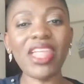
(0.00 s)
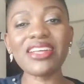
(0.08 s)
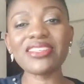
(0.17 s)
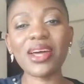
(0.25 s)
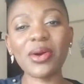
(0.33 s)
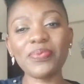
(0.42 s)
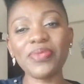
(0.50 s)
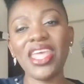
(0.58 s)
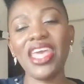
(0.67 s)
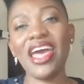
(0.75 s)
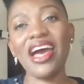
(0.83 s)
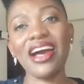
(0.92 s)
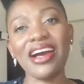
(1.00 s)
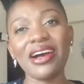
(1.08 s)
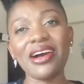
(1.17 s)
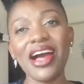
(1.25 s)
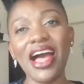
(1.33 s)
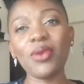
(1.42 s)
so
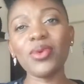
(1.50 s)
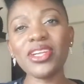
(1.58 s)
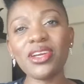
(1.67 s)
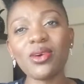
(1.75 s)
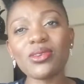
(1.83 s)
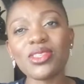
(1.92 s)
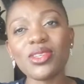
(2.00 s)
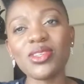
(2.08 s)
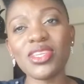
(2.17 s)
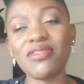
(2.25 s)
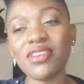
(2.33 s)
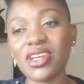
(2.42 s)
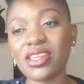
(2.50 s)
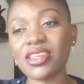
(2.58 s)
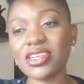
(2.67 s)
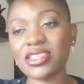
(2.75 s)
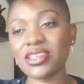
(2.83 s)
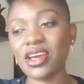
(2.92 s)
I wanted also to give you
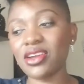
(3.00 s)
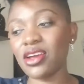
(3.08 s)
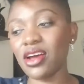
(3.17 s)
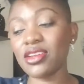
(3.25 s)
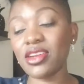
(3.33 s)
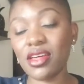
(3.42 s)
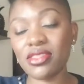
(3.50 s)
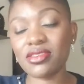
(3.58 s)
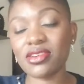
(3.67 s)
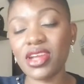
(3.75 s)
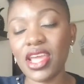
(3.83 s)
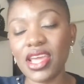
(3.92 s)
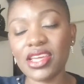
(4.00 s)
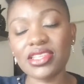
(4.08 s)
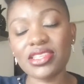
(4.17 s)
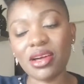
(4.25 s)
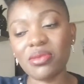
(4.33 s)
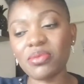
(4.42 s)
another
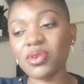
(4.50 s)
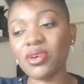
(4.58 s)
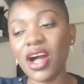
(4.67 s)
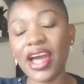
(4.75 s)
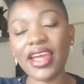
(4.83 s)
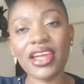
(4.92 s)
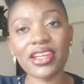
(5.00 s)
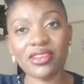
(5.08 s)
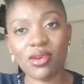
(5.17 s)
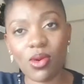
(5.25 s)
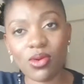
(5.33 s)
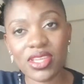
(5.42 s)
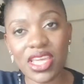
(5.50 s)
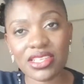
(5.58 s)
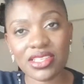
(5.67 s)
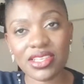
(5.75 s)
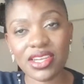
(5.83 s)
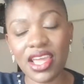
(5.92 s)
example. I had a call
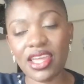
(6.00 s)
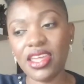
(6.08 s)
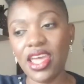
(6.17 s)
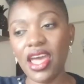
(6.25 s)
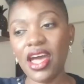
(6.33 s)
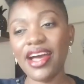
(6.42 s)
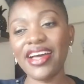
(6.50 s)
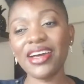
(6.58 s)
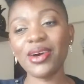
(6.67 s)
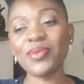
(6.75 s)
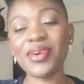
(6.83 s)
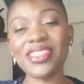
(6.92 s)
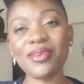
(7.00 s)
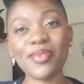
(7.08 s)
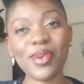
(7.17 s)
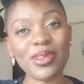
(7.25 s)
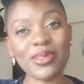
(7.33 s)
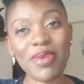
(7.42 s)
yesterday with a
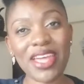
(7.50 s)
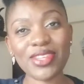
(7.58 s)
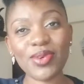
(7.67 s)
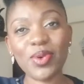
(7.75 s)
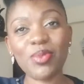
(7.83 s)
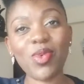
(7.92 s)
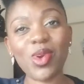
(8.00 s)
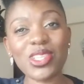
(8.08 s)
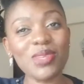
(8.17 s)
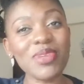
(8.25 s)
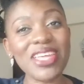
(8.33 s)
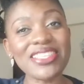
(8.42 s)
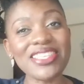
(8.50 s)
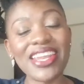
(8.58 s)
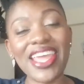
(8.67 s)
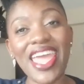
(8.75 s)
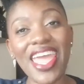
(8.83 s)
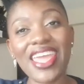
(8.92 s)
prospect who approached me and said,
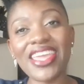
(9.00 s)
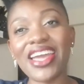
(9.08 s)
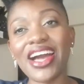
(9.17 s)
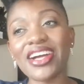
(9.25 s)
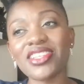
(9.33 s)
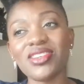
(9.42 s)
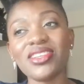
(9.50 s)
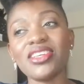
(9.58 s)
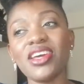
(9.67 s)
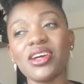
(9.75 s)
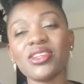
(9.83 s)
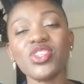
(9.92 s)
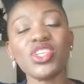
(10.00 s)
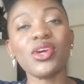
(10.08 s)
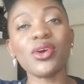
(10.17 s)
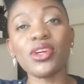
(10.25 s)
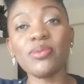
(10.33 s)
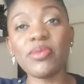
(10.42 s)
hey, actually she
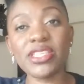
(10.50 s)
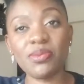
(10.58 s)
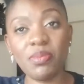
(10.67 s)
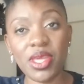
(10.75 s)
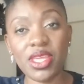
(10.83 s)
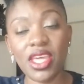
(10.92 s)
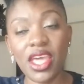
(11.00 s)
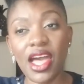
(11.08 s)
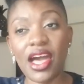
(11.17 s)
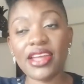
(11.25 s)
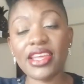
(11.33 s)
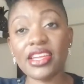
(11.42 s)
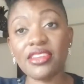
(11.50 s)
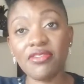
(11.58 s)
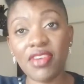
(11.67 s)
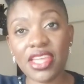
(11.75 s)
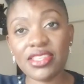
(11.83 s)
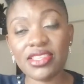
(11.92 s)
heard me speak at an
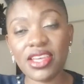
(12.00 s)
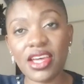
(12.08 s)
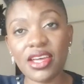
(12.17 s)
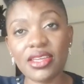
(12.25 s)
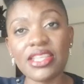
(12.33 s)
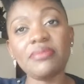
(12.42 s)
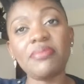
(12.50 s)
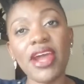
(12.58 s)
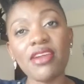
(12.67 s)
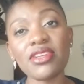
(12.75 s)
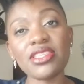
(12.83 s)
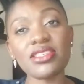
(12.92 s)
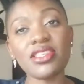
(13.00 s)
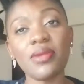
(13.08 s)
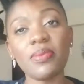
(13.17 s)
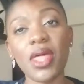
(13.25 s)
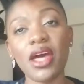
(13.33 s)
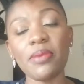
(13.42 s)
event in Paris
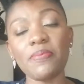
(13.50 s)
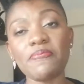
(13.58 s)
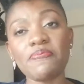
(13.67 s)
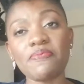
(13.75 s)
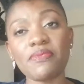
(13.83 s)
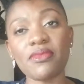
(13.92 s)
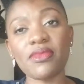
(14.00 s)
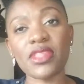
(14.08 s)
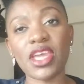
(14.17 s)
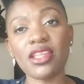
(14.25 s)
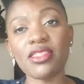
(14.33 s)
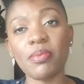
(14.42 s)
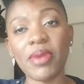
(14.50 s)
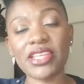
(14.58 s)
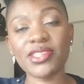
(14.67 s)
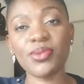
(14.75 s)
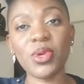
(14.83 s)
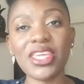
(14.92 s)
the
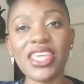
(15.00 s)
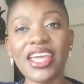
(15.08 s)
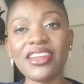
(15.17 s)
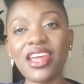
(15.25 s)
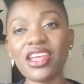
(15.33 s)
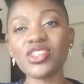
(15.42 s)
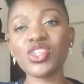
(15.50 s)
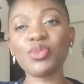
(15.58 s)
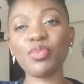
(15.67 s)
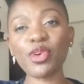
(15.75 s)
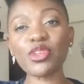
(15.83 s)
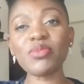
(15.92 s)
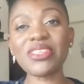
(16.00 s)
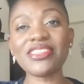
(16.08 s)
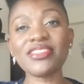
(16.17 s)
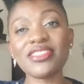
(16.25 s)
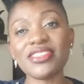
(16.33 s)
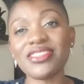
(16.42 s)
past weekend, and she approached me.
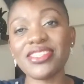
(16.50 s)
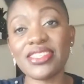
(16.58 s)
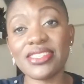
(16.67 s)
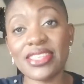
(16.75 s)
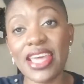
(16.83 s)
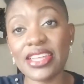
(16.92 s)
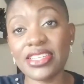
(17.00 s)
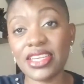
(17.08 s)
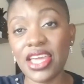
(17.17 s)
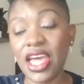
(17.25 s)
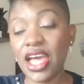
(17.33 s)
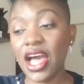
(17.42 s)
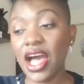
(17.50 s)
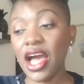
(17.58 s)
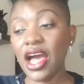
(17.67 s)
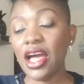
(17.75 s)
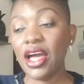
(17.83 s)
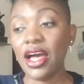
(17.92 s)
She said,
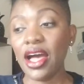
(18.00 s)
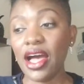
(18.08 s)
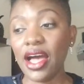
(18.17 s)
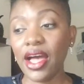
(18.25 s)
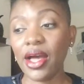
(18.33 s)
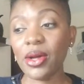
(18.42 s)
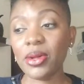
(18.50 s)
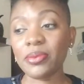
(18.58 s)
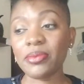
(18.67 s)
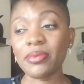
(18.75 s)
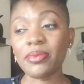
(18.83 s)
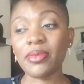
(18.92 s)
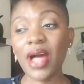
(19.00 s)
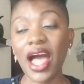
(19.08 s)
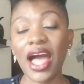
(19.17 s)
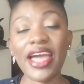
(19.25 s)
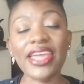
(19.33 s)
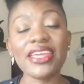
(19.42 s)

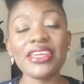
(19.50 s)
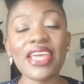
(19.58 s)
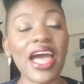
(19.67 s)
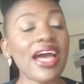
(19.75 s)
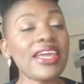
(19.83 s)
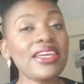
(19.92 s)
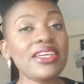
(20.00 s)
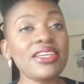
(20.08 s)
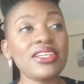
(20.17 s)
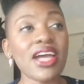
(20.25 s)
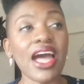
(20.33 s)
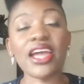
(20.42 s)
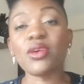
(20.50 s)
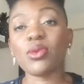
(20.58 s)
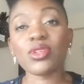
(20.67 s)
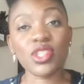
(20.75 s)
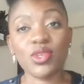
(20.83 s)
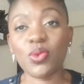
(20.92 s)
I
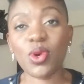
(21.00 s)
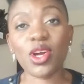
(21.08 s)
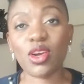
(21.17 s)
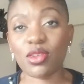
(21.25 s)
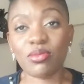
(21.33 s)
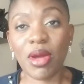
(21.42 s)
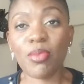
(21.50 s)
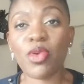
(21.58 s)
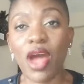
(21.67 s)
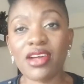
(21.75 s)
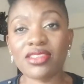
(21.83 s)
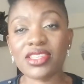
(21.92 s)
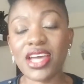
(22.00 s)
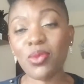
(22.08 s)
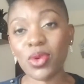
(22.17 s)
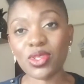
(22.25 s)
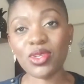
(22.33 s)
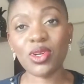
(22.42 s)
want to work on my brand. I
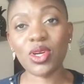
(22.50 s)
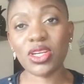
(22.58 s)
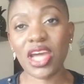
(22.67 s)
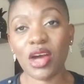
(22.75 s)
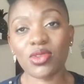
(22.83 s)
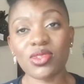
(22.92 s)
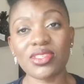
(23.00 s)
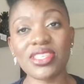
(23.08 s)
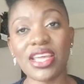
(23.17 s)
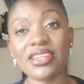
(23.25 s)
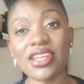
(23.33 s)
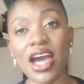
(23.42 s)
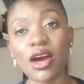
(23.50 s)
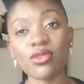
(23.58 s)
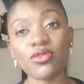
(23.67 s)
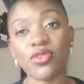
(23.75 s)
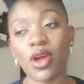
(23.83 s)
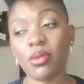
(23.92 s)
want to learn how to stand
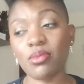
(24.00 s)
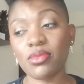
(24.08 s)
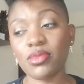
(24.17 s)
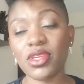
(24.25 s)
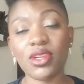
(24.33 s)
out from